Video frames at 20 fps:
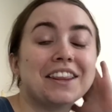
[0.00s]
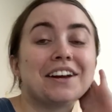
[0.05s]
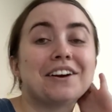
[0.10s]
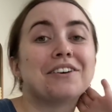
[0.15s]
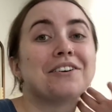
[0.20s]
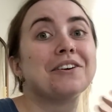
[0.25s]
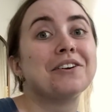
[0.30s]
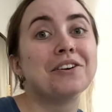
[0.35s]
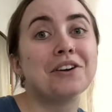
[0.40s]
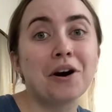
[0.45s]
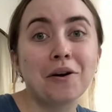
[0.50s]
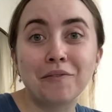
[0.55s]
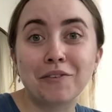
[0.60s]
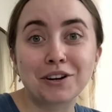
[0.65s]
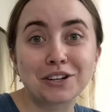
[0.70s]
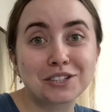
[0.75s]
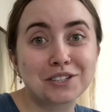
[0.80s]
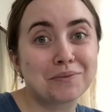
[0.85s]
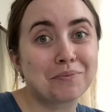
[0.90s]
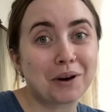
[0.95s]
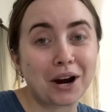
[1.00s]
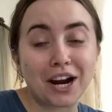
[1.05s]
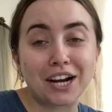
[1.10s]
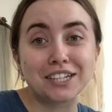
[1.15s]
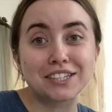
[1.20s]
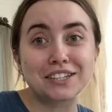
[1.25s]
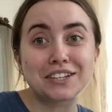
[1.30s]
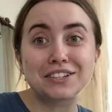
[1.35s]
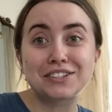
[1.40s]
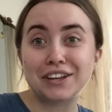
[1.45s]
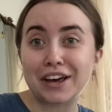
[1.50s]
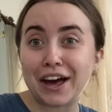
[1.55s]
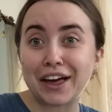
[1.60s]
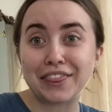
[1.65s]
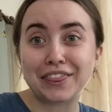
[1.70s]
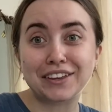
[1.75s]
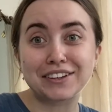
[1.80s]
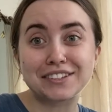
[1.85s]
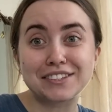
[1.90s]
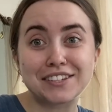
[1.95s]
there are no more surprises
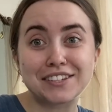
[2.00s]
at this